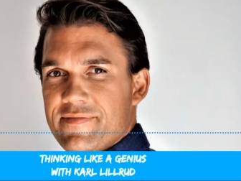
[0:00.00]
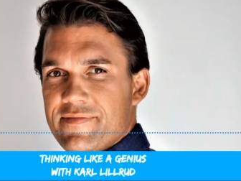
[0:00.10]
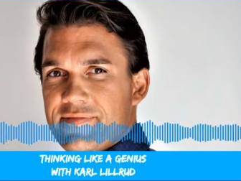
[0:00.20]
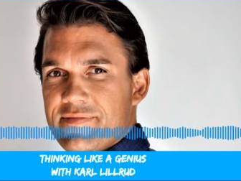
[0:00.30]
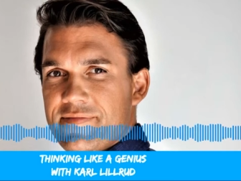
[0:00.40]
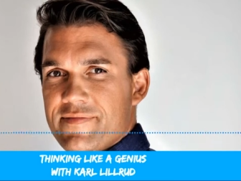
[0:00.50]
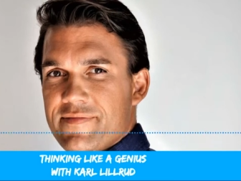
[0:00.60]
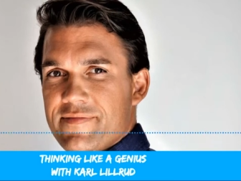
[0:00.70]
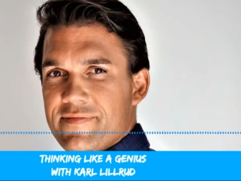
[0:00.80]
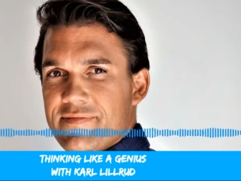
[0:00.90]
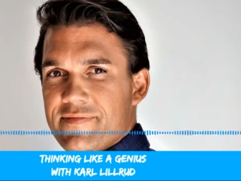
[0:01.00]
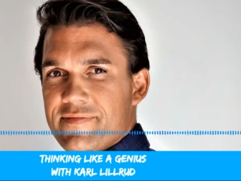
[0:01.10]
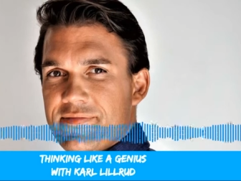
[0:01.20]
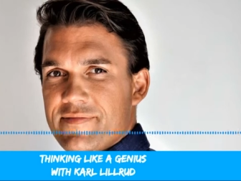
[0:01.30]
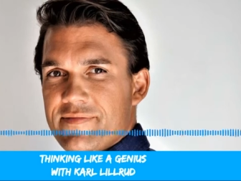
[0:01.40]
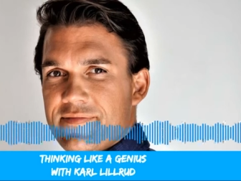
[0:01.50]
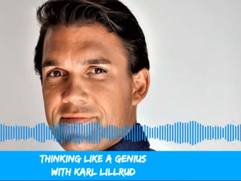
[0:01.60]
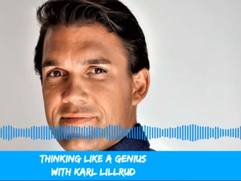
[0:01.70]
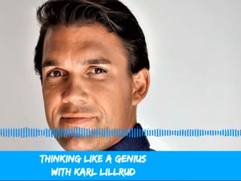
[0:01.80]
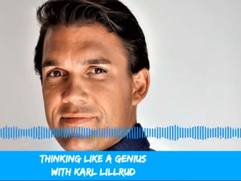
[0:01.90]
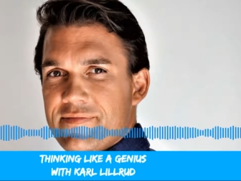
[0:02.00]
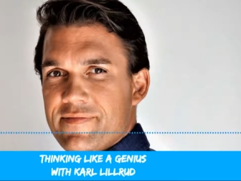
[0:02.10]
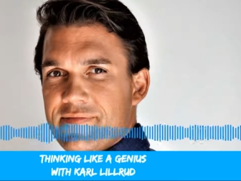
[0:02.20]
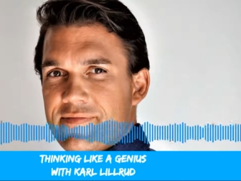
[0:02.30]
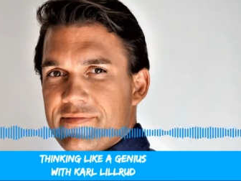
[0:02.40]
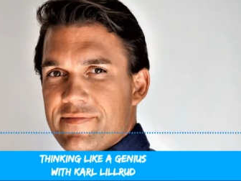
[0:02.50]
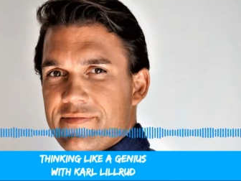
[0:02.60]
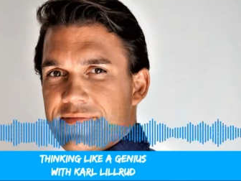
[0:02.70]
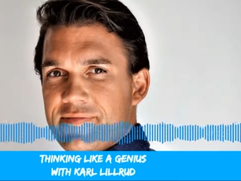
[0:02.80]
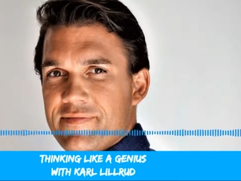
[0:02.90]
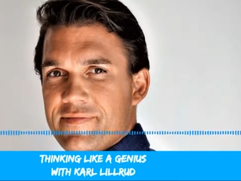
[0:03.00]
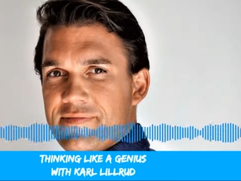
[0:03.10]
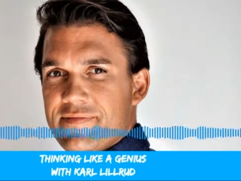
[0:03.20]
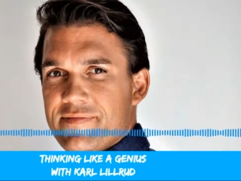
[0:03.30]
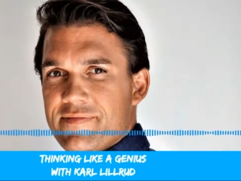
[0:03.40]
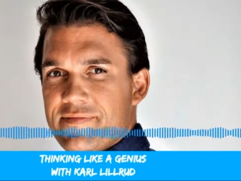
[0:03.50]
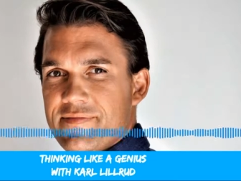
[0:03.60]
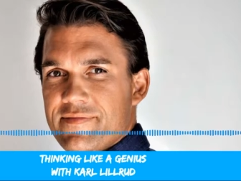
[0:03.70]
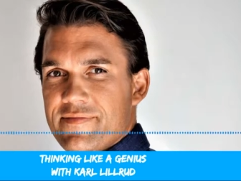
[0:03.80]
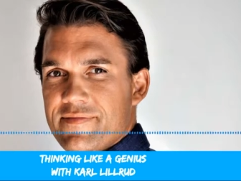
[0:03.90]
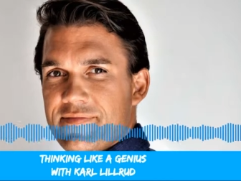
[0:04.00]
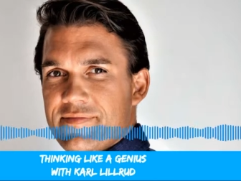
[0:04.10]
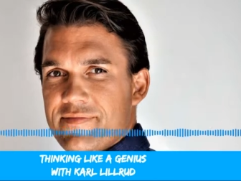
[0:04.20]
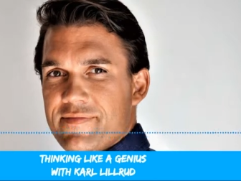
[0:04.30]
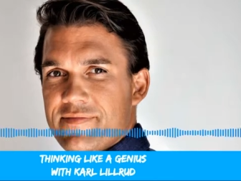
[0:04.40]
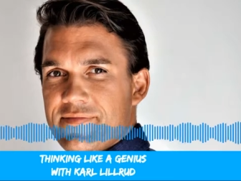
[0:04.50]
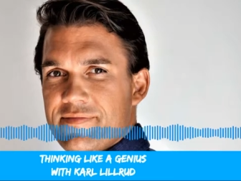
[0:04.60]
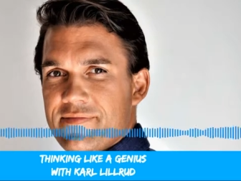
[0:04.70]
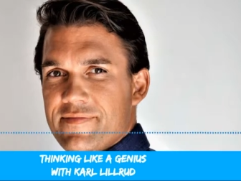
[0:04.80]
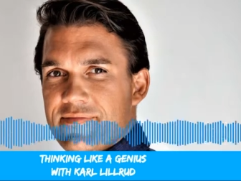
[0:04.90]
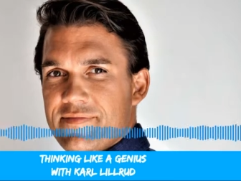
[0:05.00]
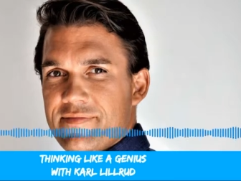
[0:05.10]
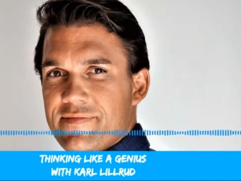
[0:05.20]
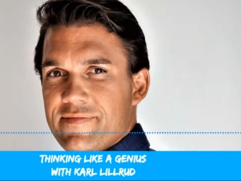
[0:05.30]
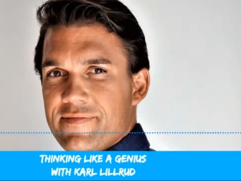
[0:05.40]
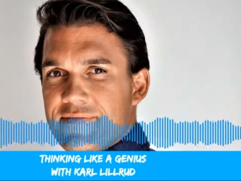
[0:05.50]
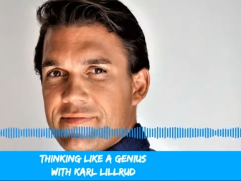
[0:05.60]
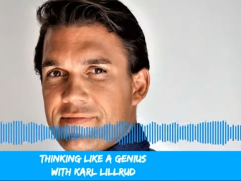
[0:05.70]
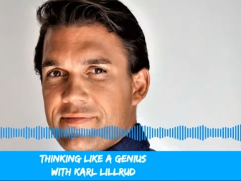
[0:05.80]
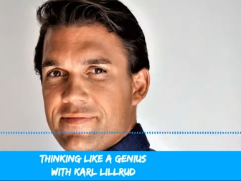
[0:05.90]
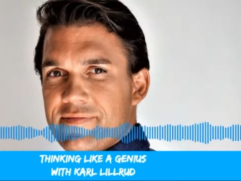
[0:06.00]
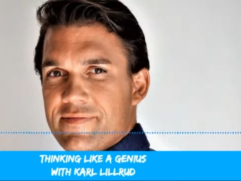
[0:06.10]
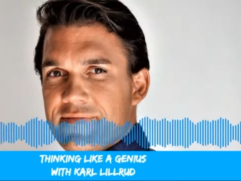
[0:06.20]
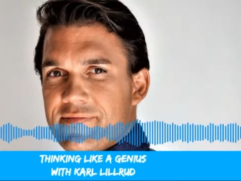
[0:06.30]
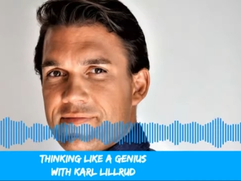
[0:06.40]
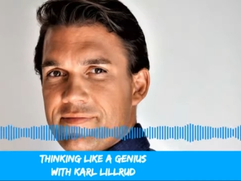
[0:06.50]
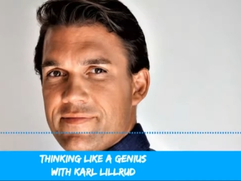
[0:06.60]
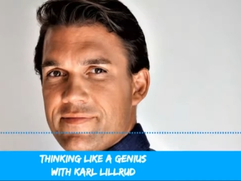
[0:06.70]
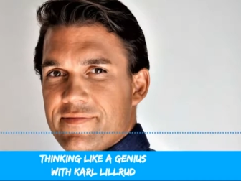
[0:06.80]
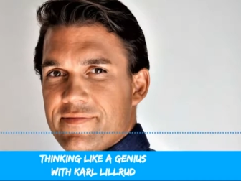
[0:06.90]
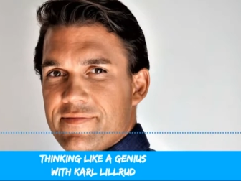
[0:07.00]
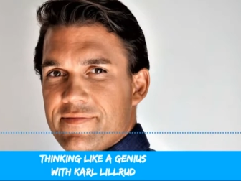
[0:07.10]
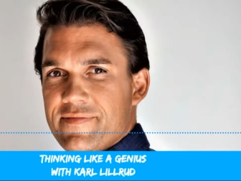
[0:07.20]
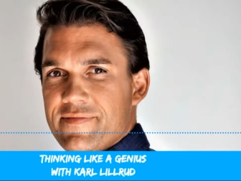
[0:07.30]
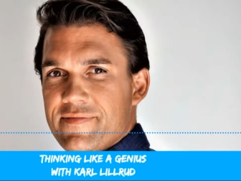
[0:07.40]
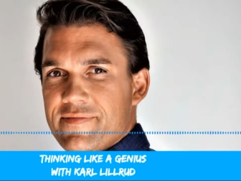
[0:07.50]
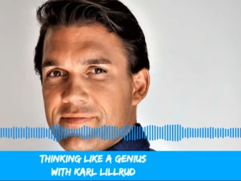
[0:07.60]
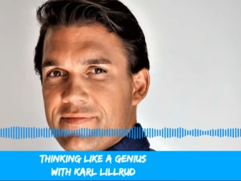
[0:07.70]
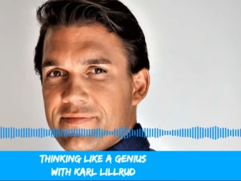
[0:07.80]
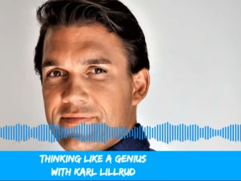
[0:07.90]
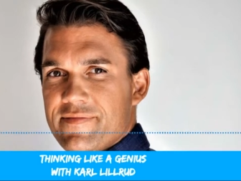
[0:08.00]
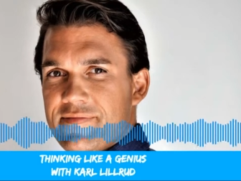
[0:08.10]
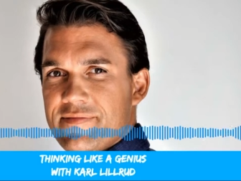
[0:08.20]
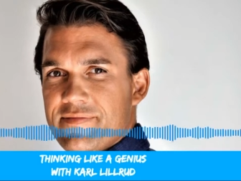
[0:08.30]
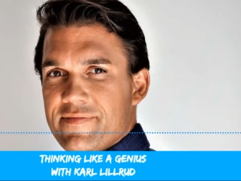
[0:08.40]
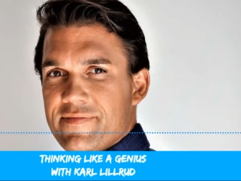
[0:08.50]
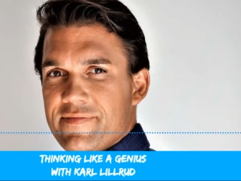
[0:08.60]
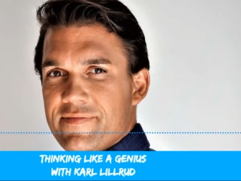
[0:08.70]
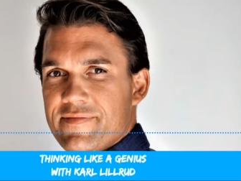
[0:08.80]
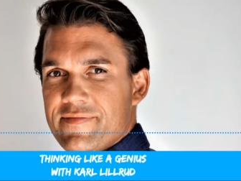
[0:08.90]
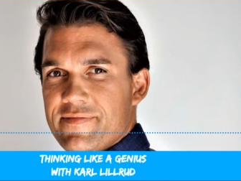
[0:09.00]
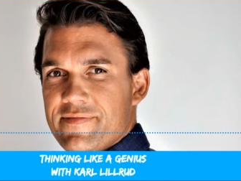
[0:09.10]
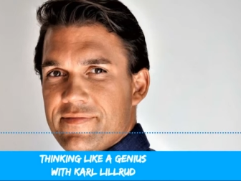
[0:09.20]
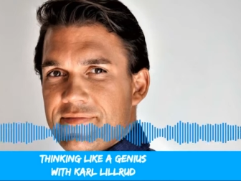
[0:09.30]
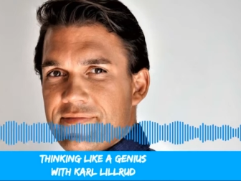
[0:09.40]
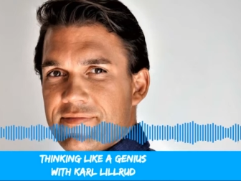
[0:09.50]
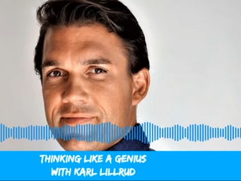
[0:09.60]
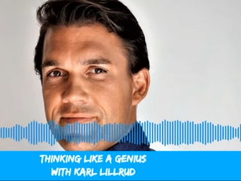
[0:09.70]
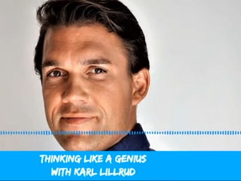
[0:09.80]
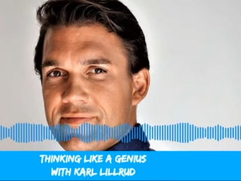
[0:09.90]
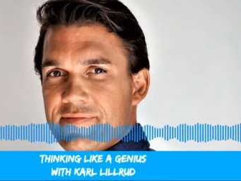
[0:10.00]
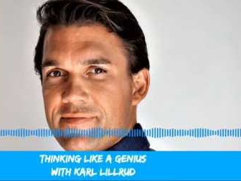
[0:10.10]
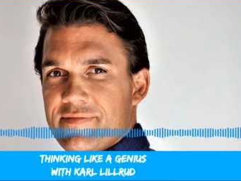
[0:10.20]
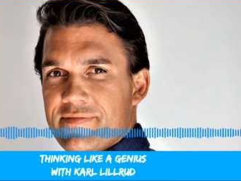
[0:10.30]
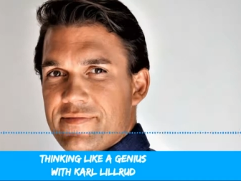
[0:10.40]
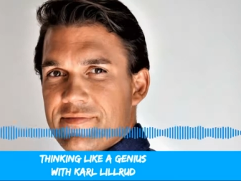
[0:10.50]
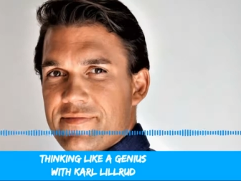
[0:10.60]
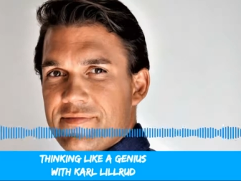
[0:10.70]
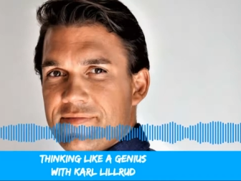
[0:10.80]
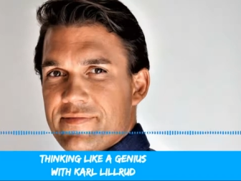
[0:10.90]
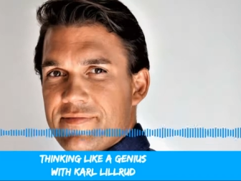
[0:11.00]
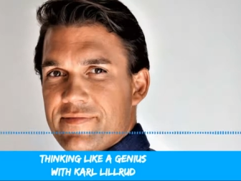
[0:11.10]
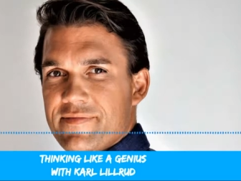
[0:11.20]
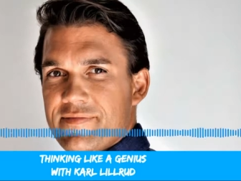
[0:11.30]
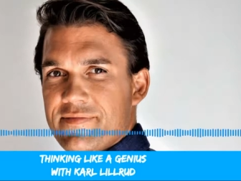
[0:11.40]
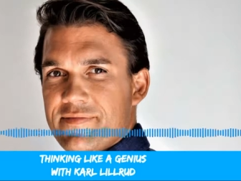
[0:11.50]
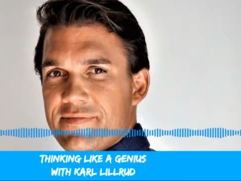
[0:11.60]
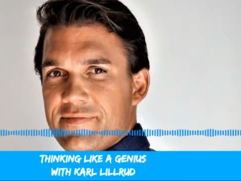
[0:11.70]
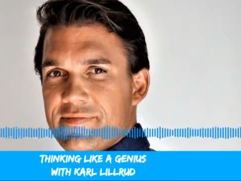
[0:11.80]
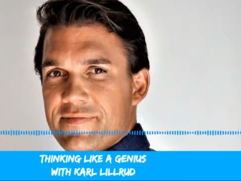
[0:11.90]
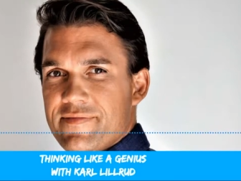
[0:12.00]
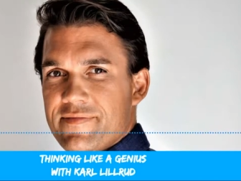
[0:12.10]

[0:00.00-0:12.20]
This is probably quite key in that your questioning seems to be the most important aspect about pulling out the a way of actually looking at things from a different perspective.